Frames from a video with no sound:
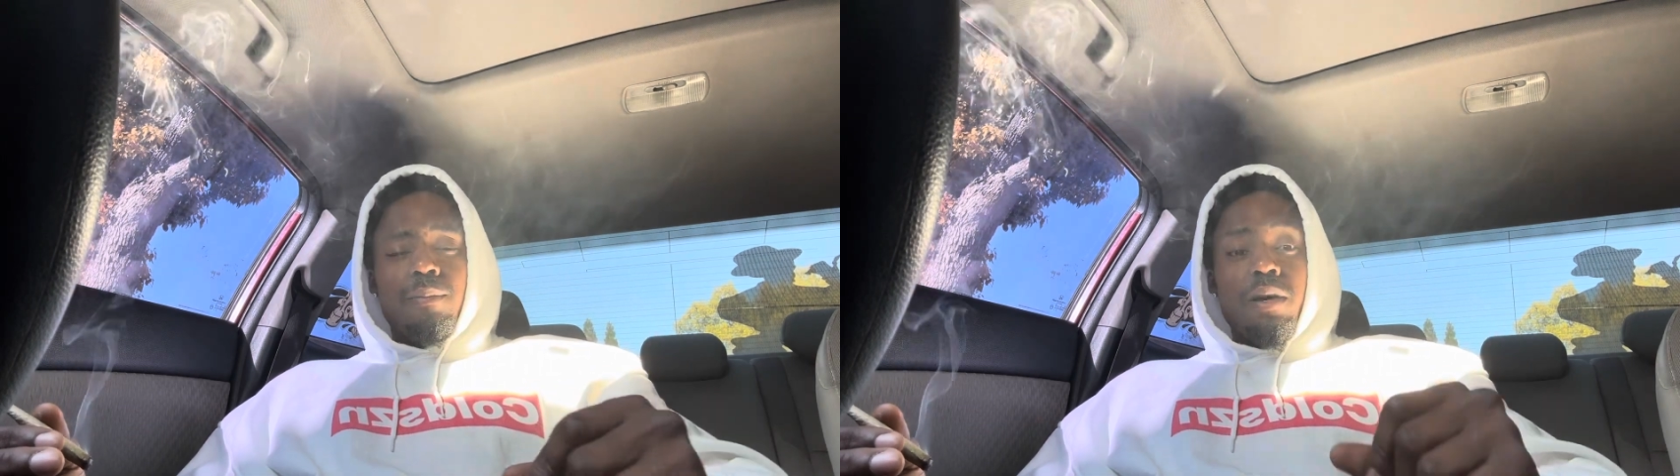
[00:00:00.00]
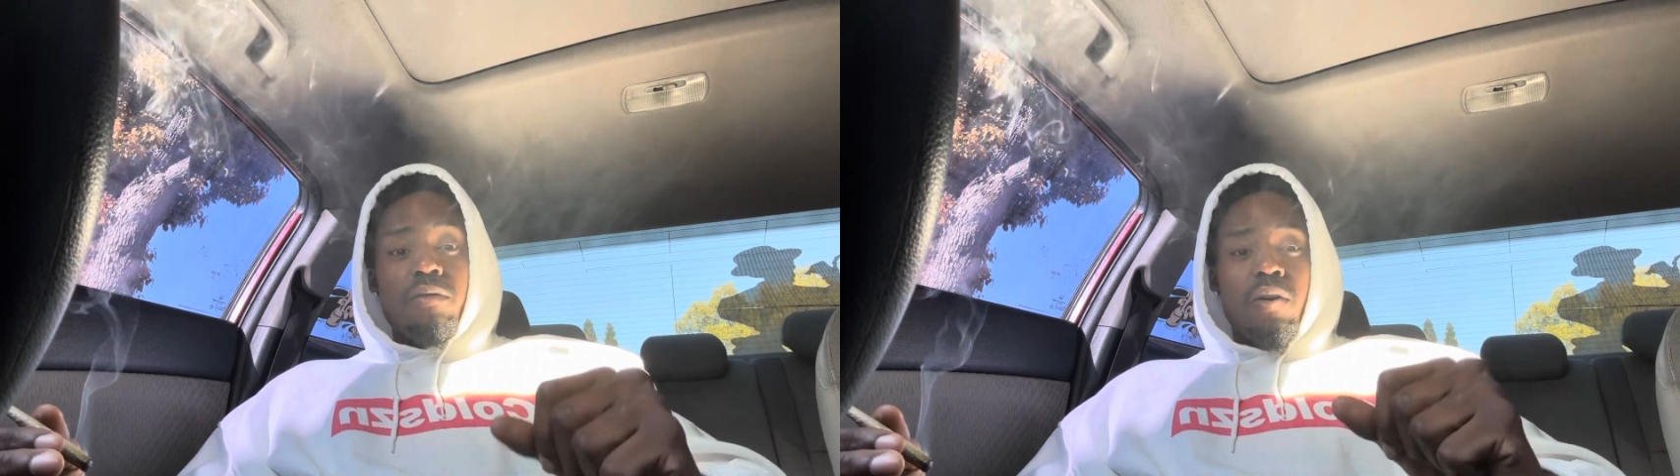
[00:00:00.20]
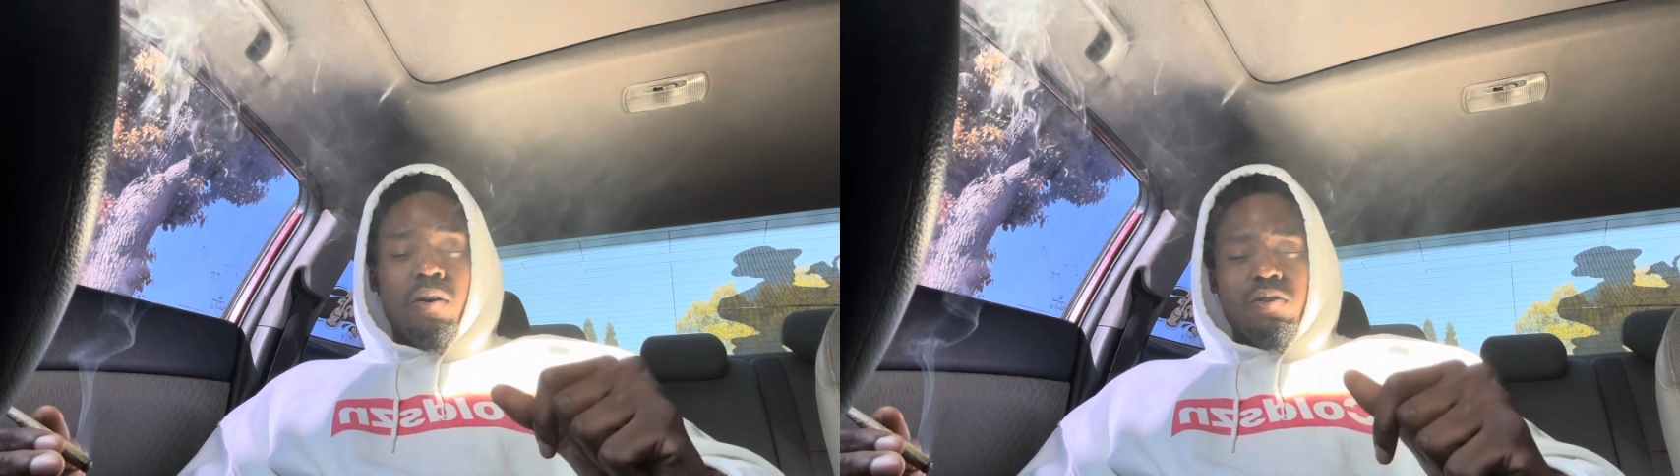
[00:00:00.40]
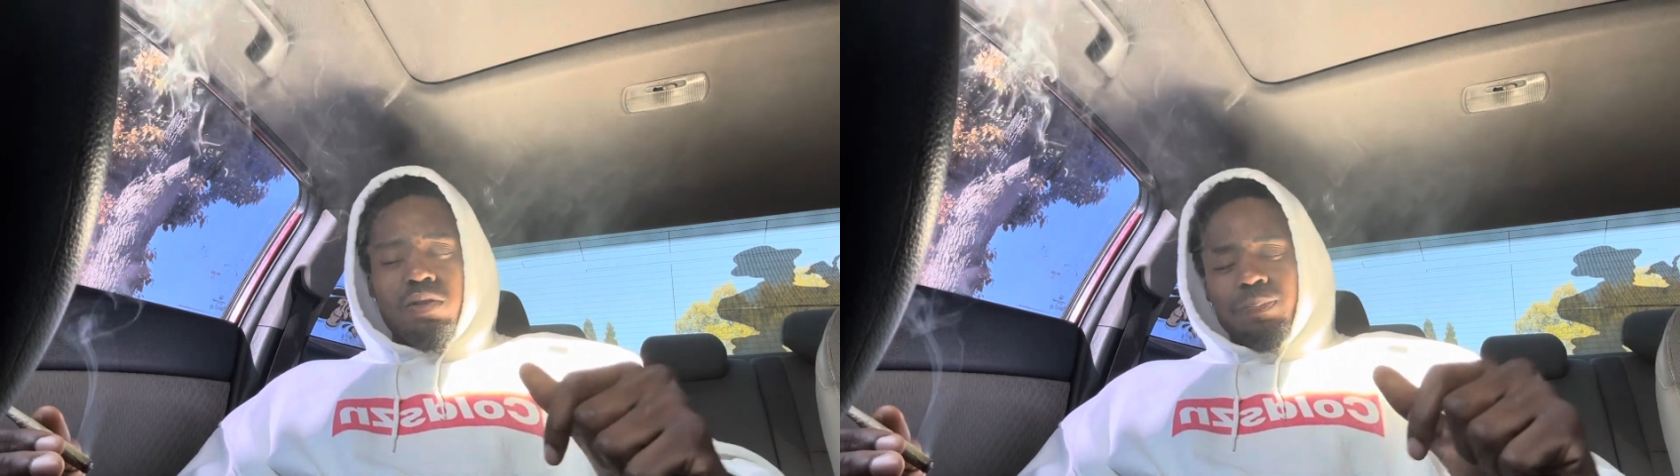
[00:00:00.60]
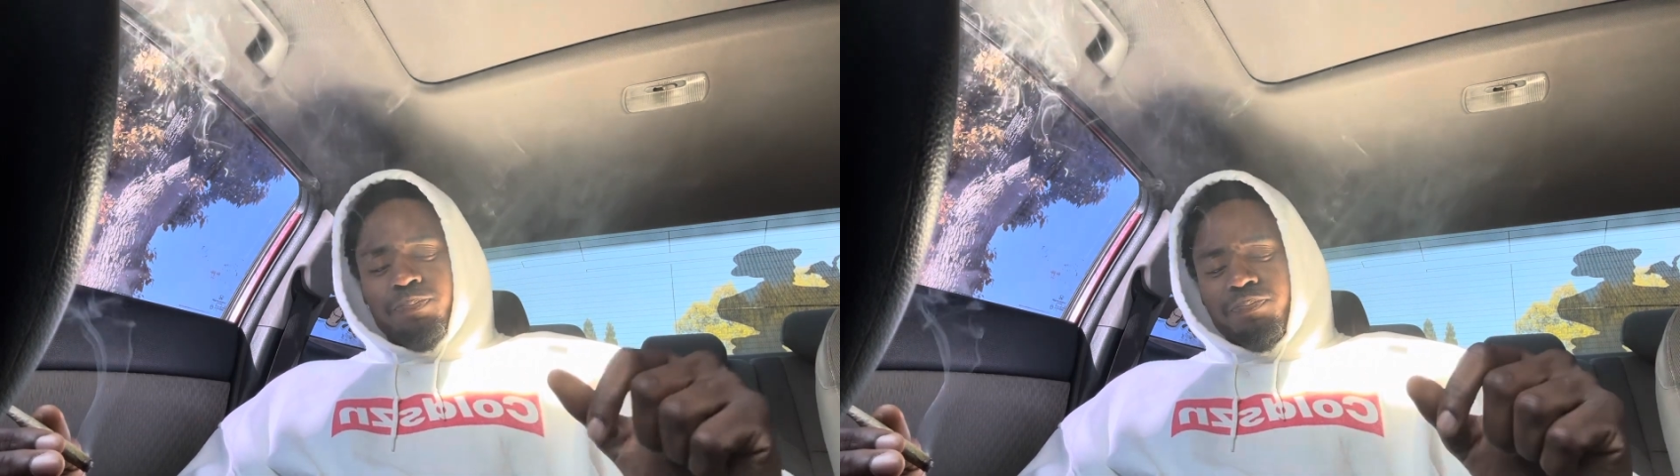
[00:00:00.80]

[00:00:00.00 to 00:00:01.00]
motherfuckers,